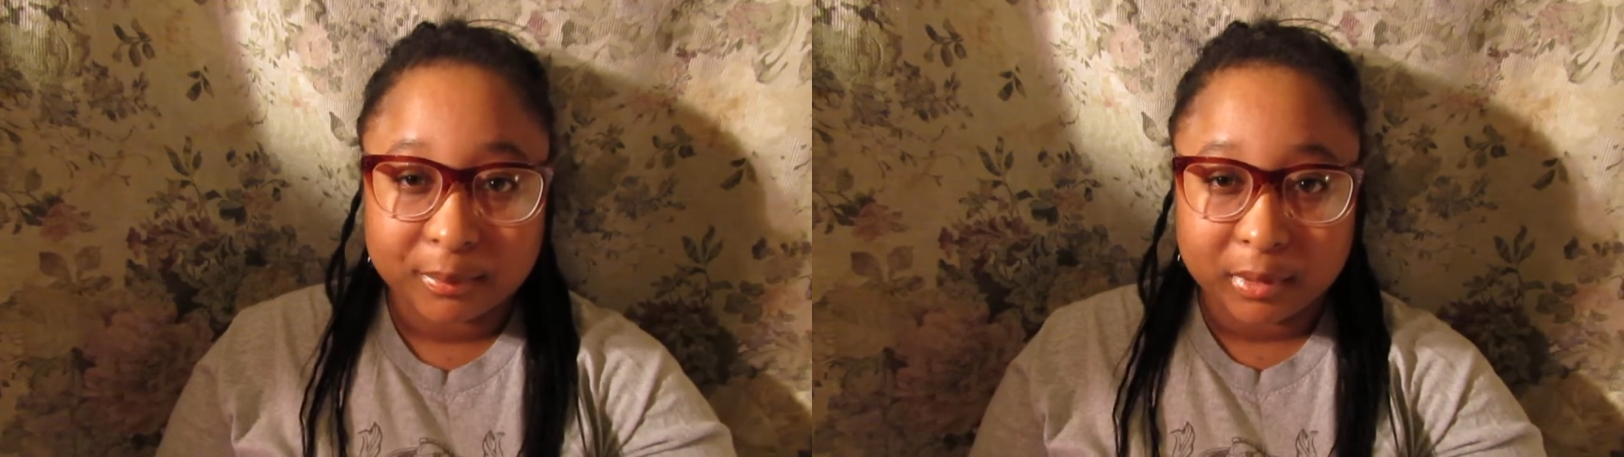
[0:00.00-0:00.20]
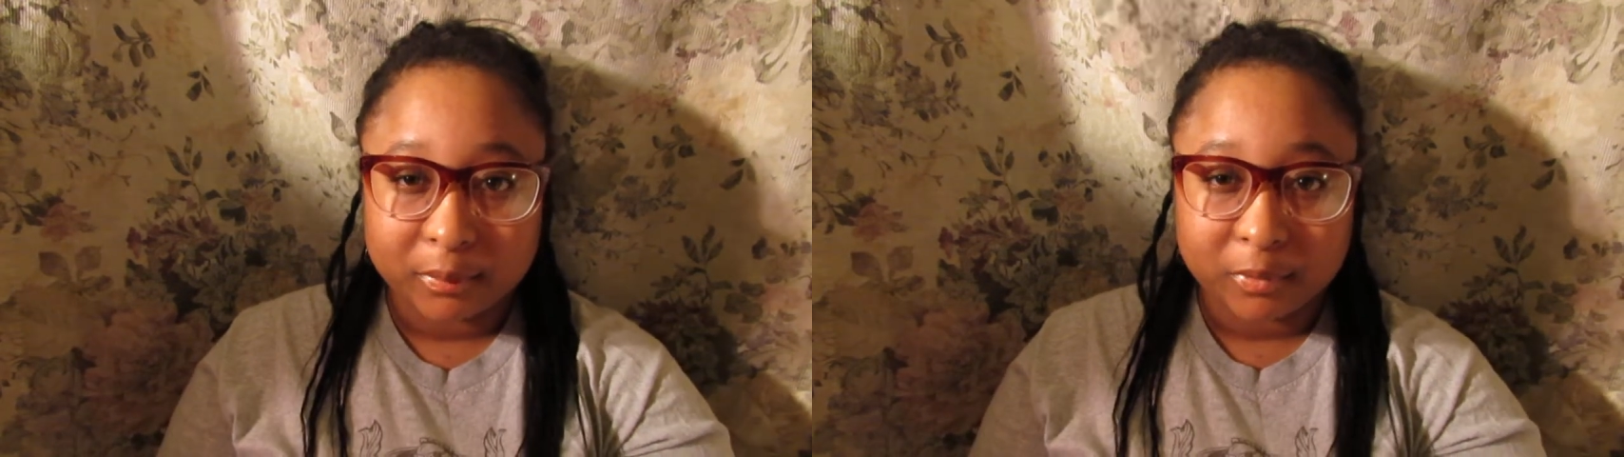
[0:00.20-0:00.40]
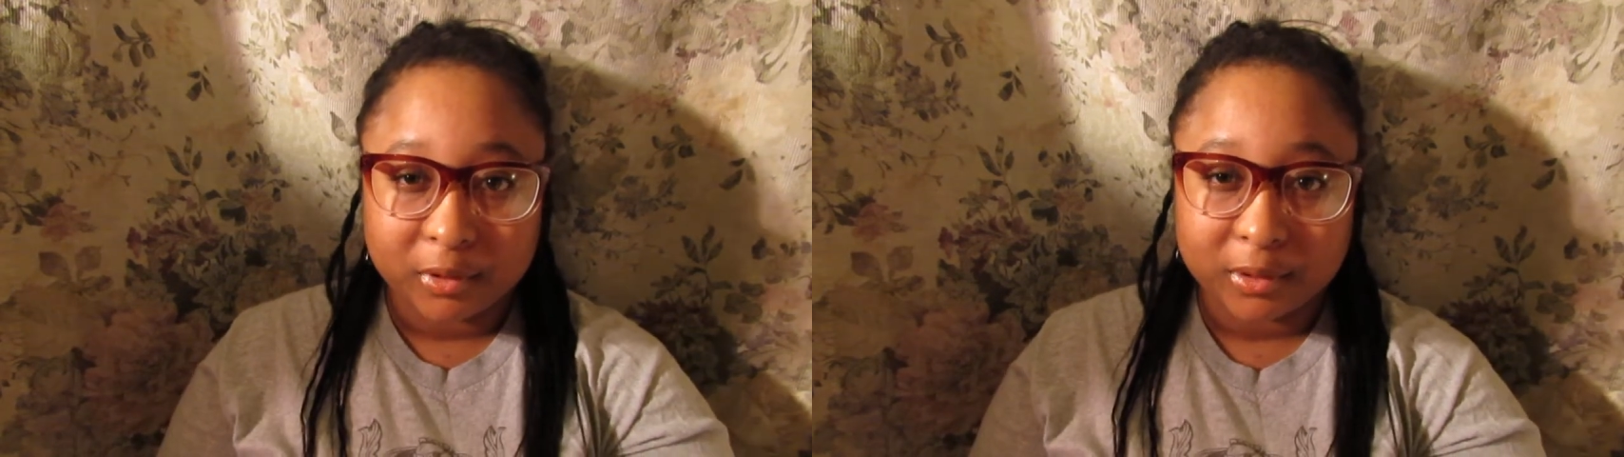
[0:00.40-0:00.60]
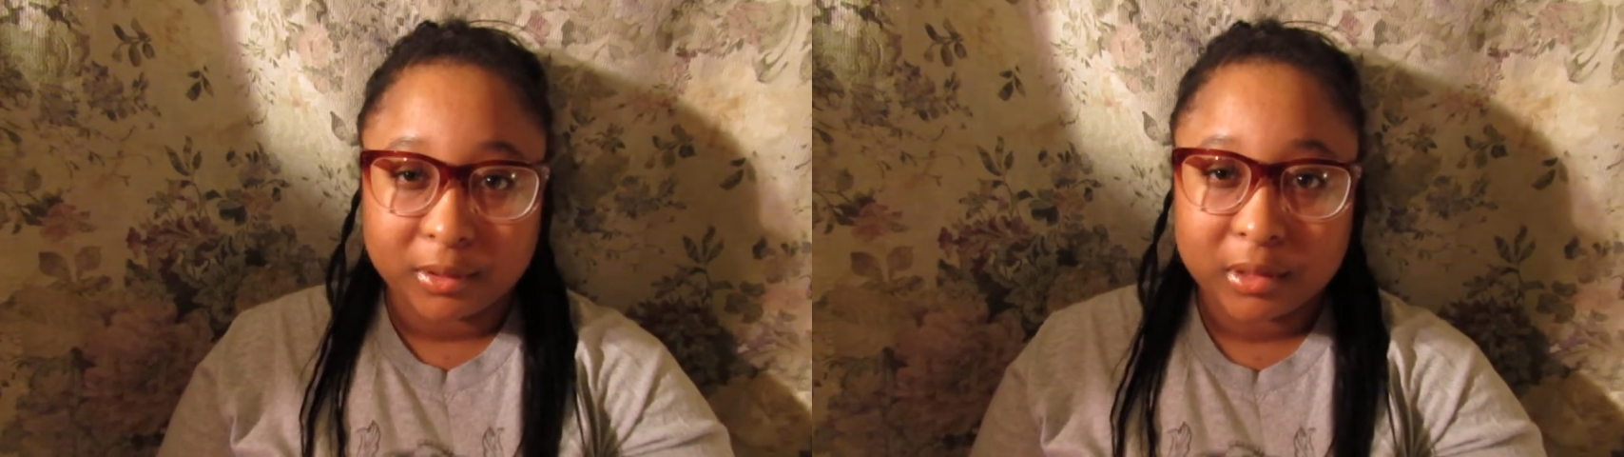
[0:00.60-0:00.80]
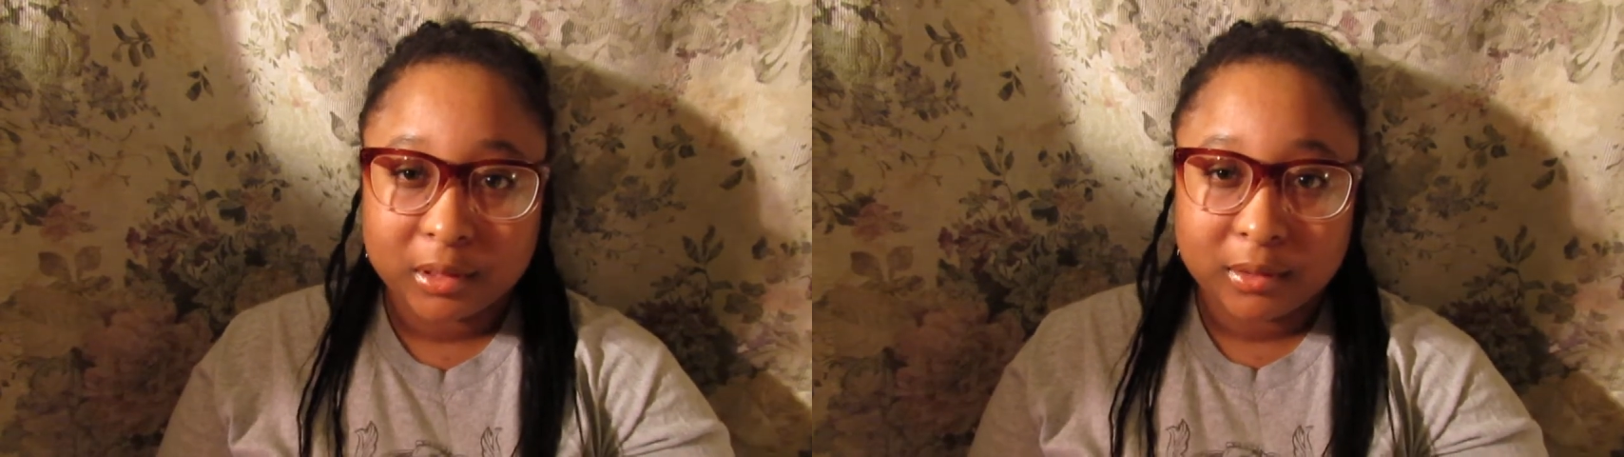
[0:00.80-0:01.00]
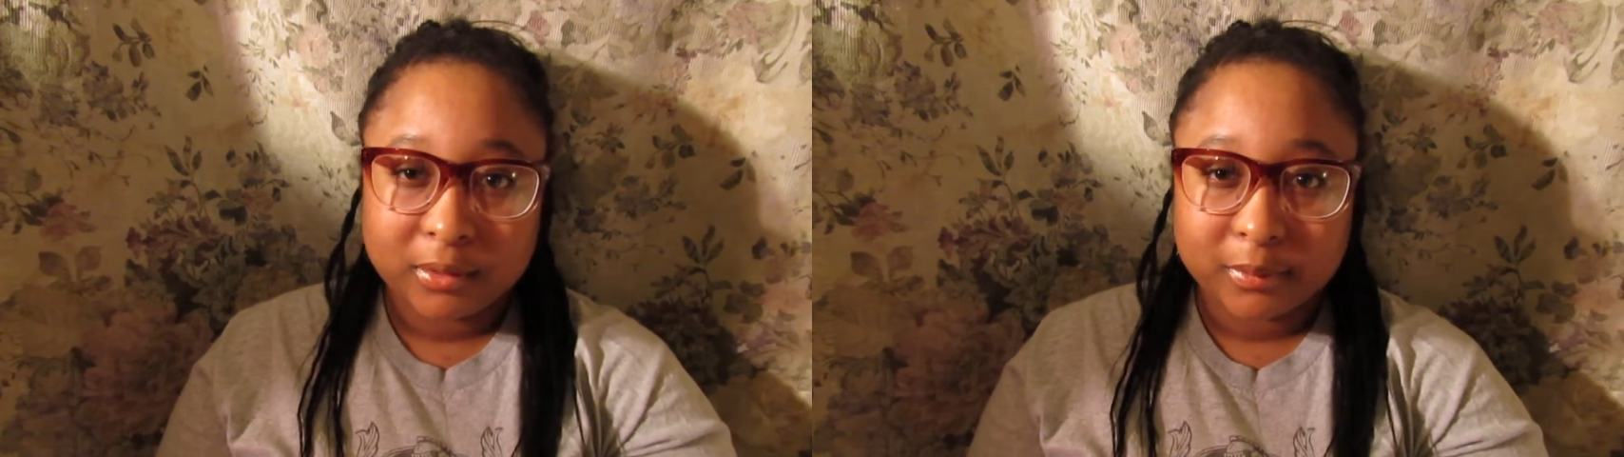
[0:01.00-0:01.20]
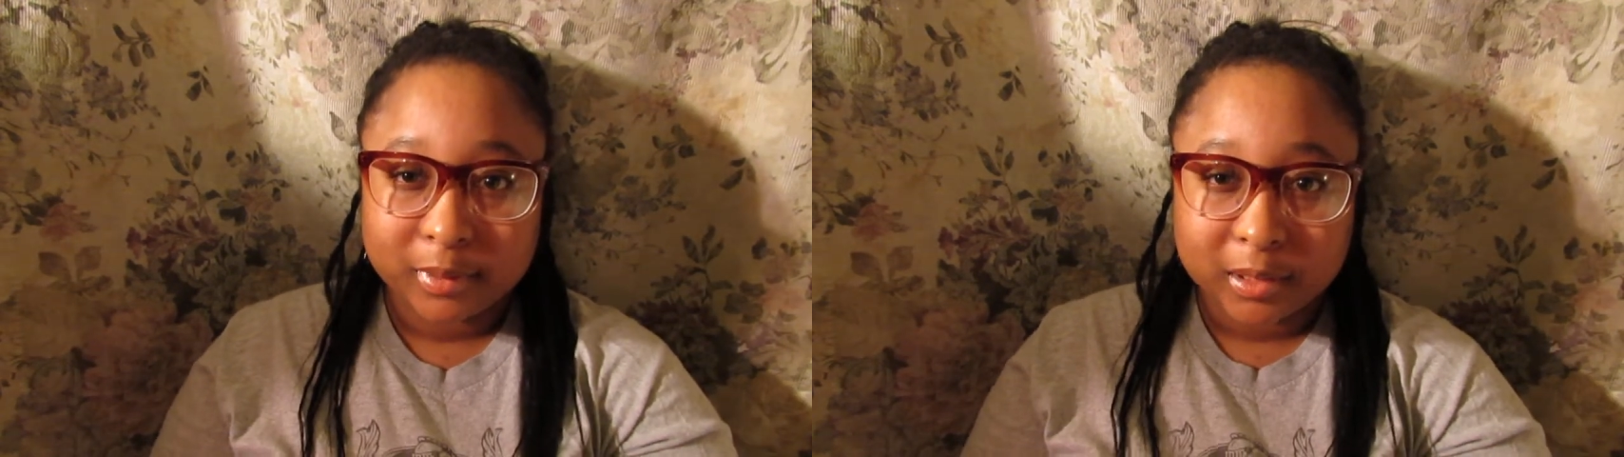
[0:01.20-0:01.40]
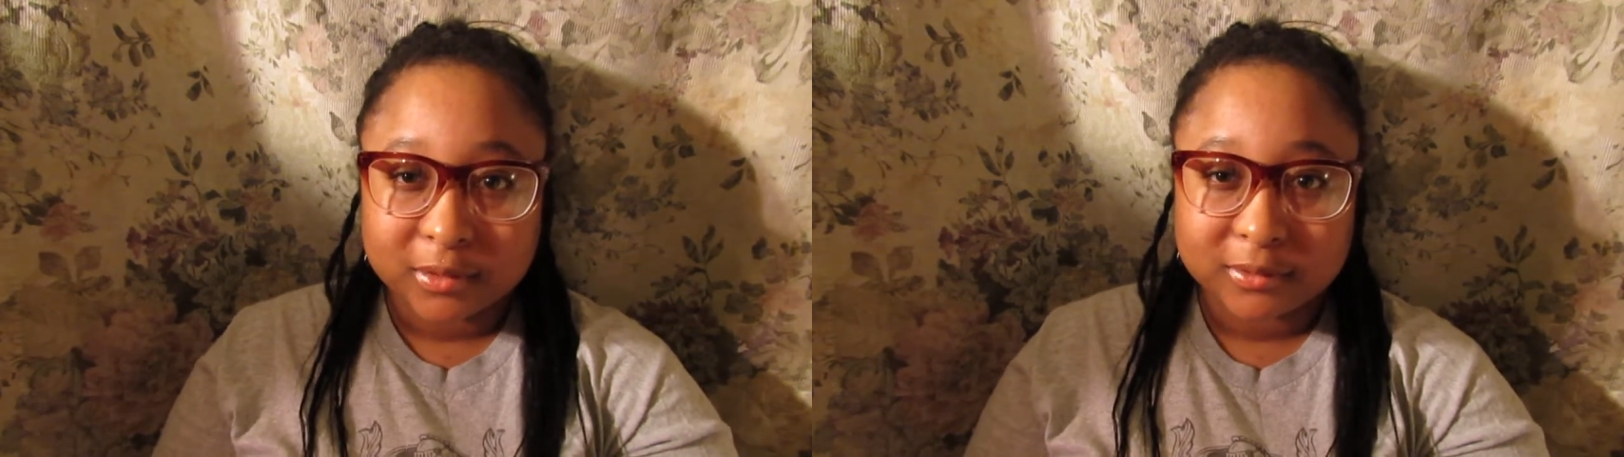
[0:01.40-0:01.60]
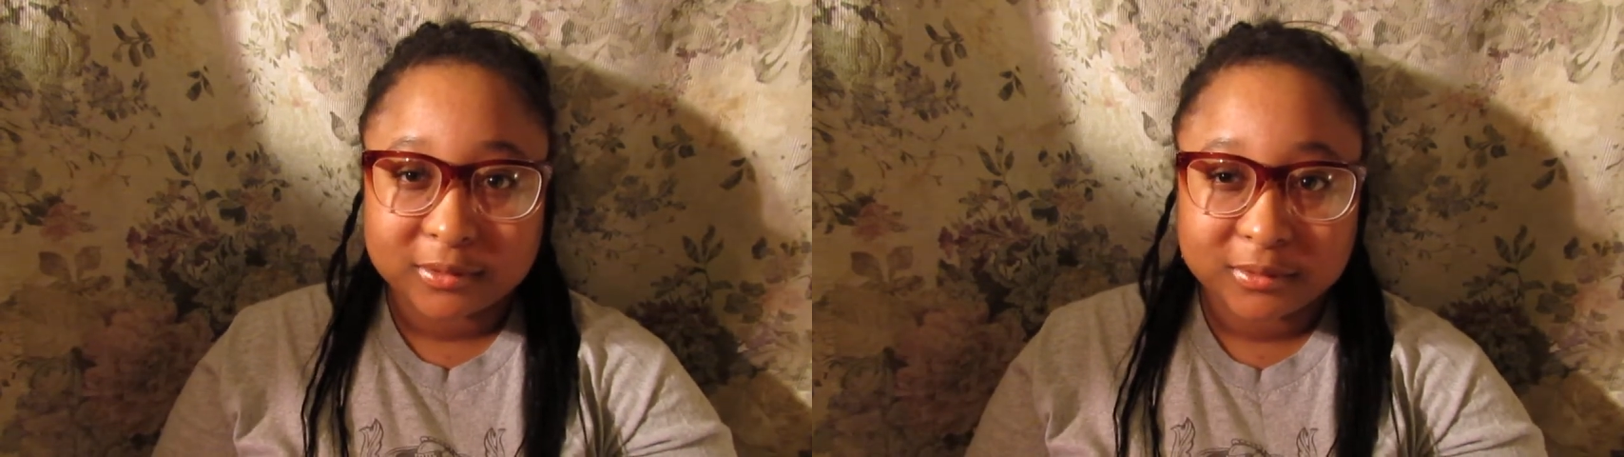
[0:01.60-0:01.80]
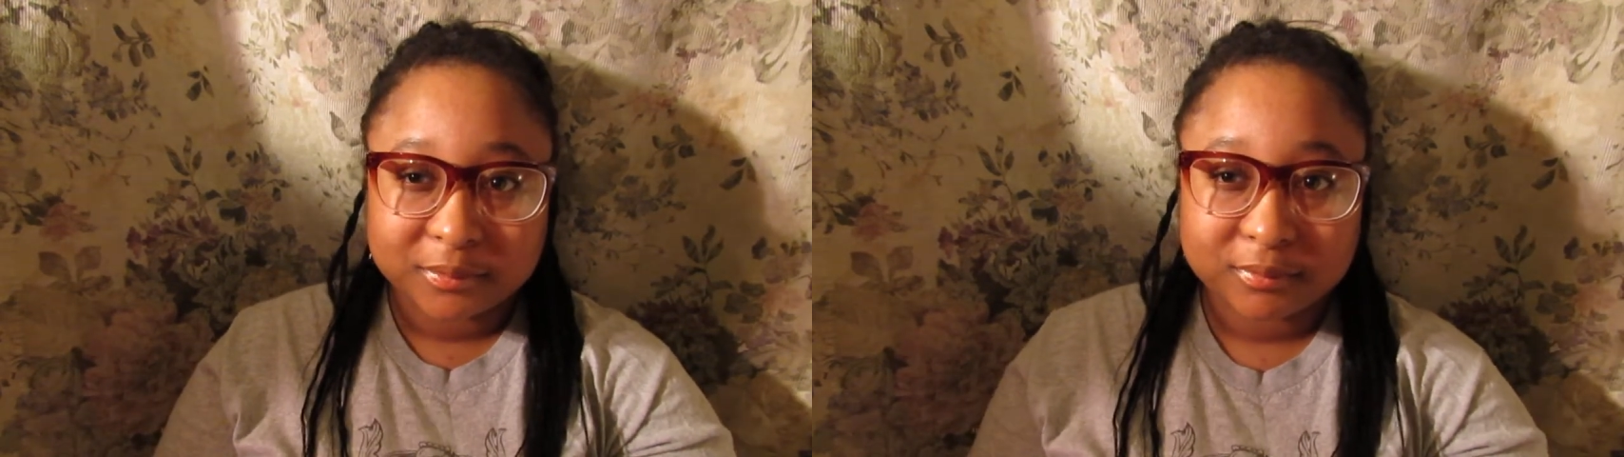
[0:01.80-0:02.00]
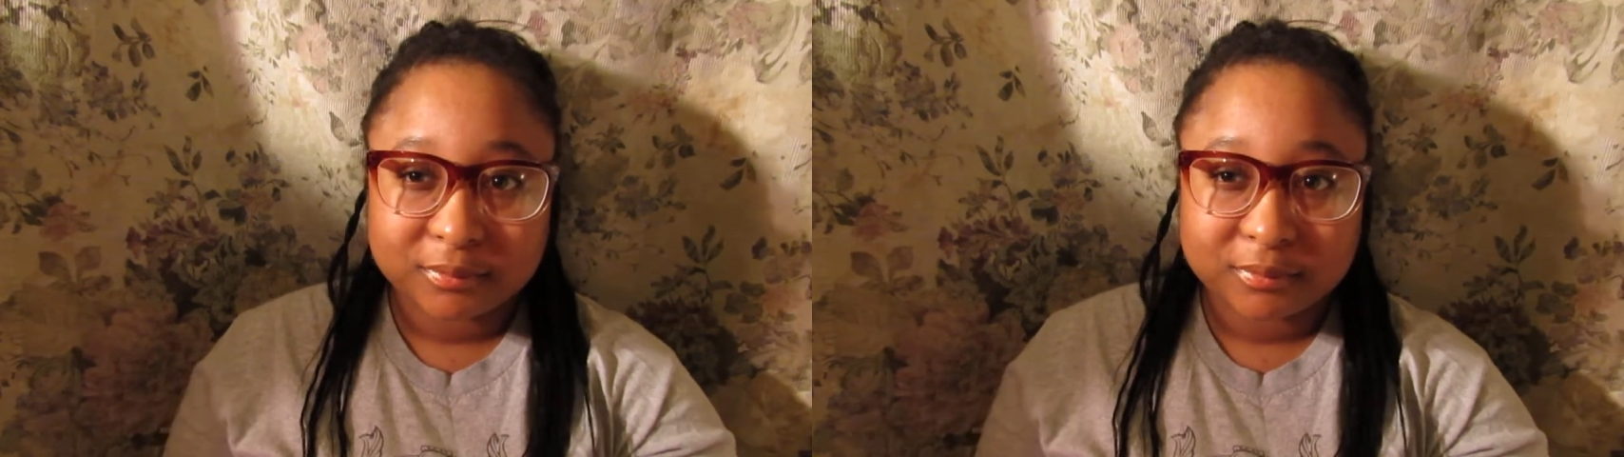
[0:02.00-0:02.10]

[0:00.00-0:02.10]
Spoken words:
memoir. What else?